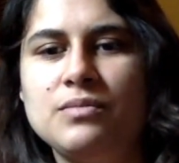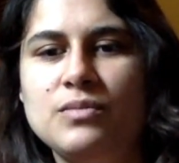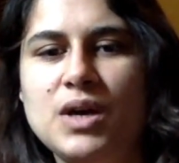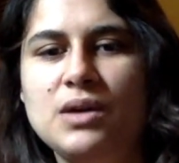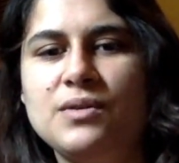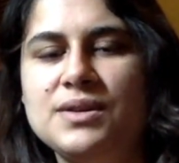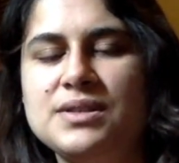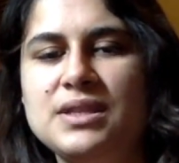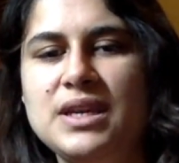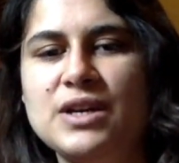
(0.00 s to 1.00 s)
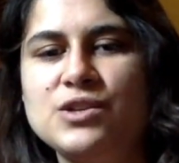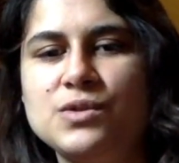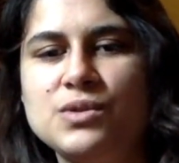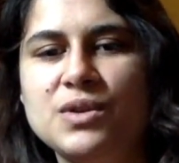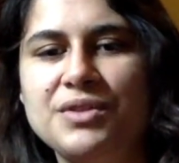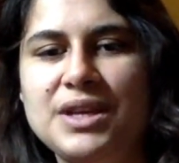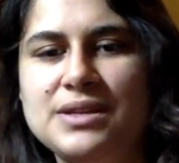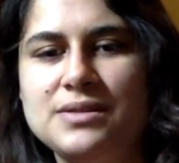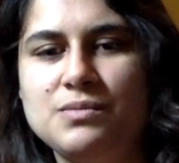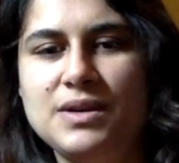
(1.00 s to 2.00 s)
But of course, the actual store
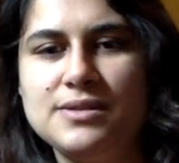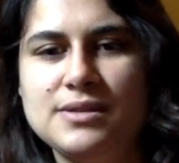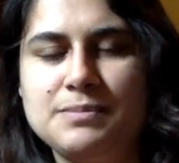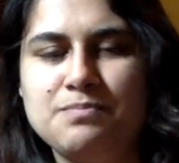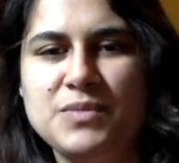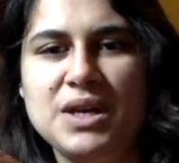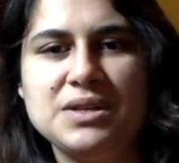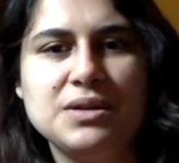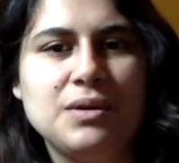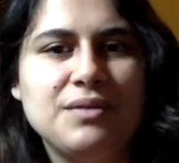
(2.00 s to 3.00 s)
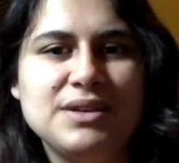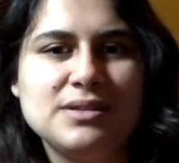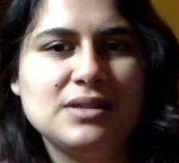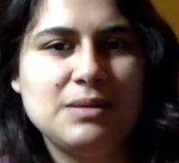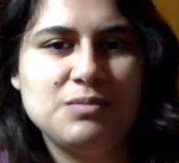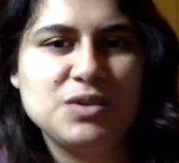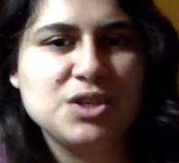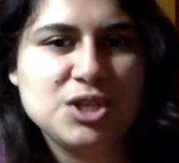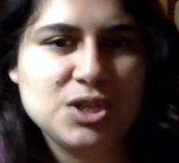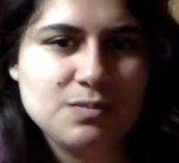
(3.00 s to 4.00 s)
release was until obviously
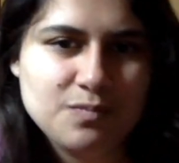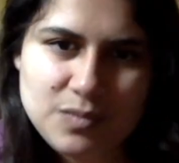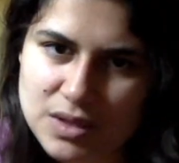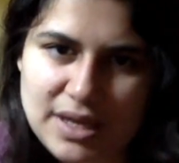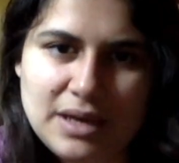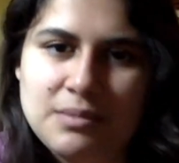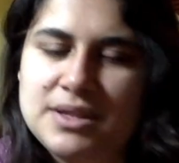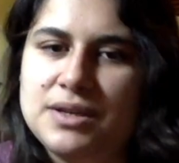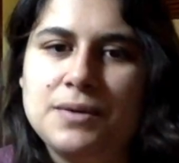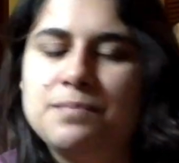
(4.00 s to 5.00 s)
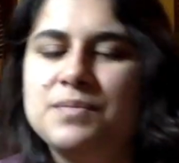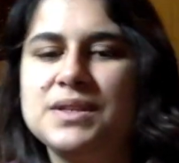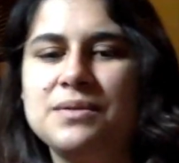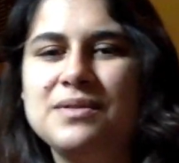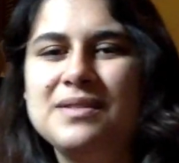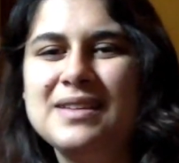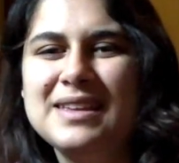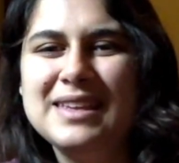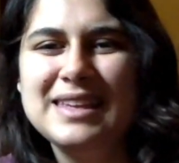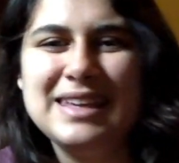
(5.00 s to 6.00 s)
like a month ago. So
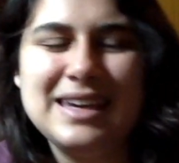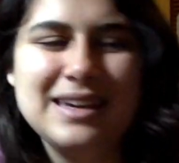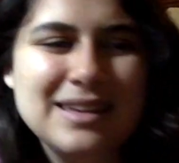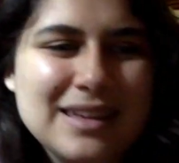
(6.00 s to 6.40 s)
yeah.